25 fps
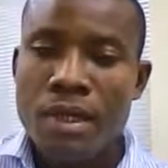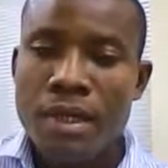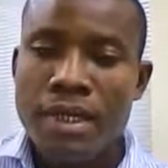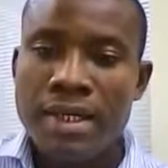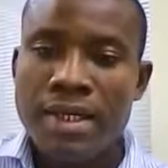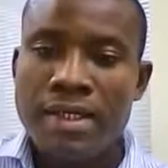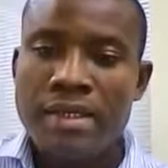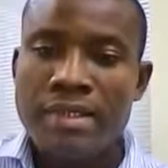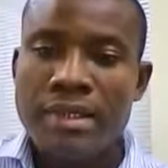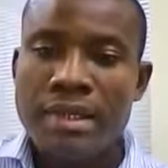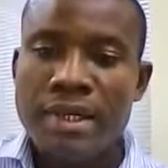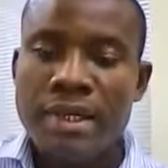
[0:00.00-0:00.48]

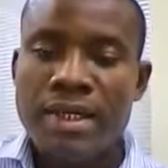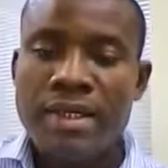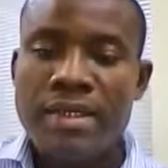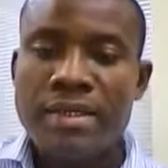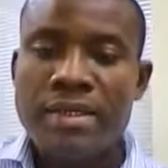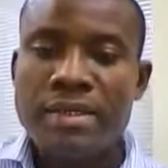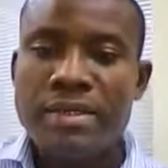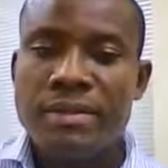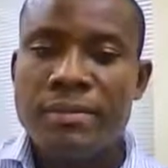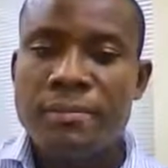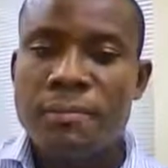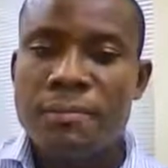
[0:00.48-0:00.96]
And
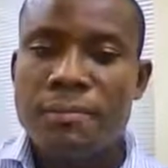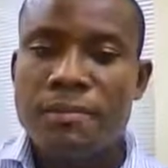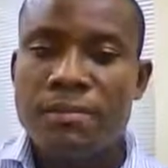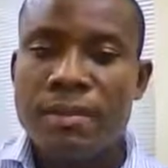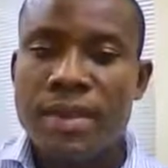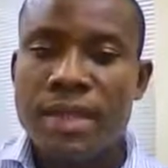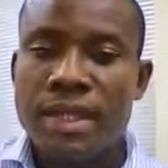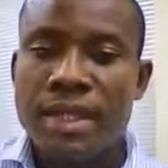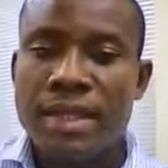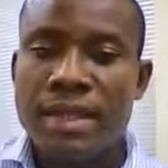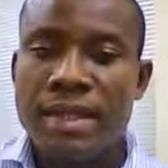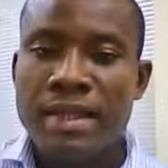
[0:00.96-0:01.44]
then
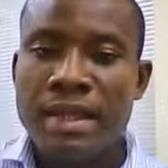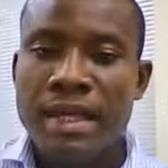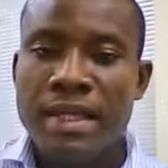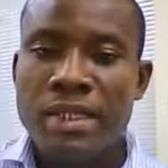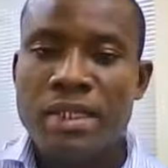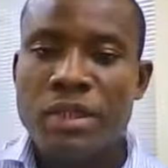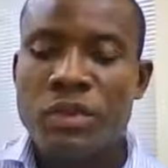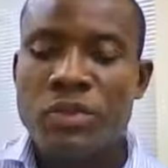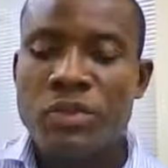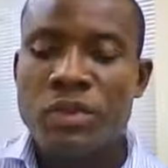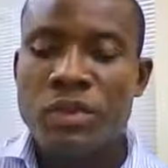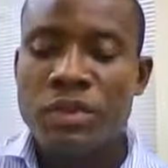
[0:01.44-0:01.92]
the
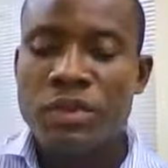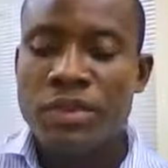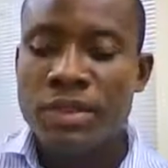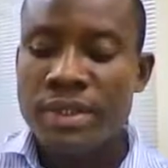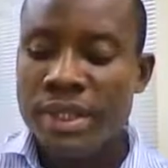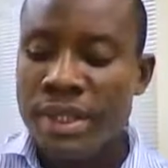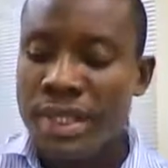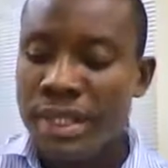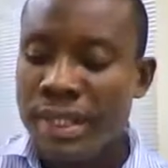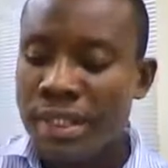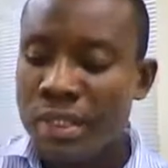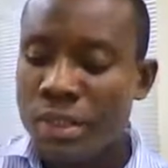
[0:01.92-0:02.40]
last one
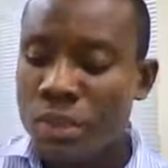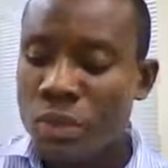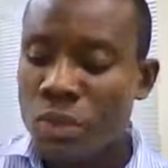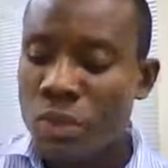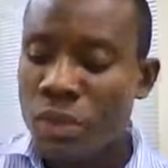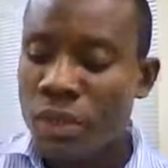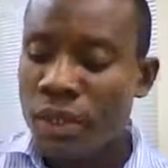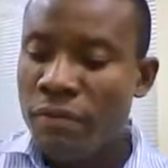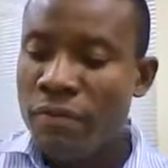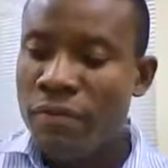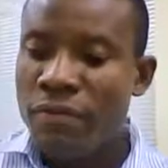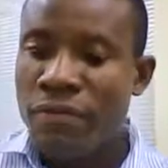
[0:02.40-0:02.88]
is to
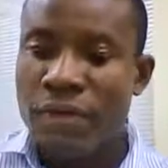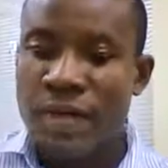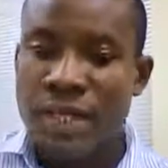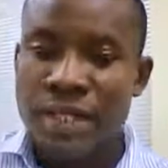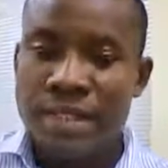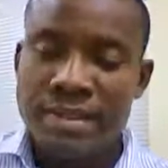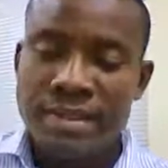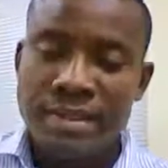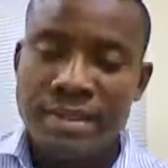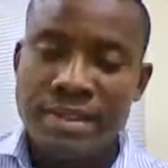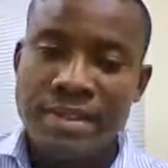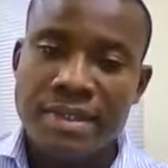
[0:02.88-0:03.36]

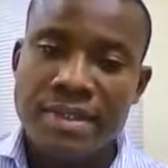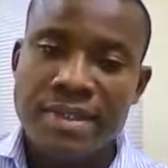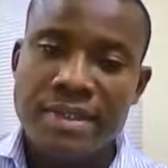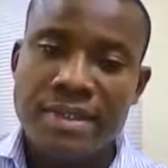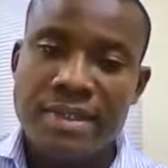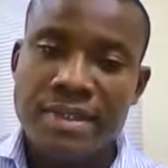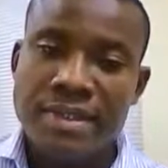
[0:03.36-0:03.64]
invent.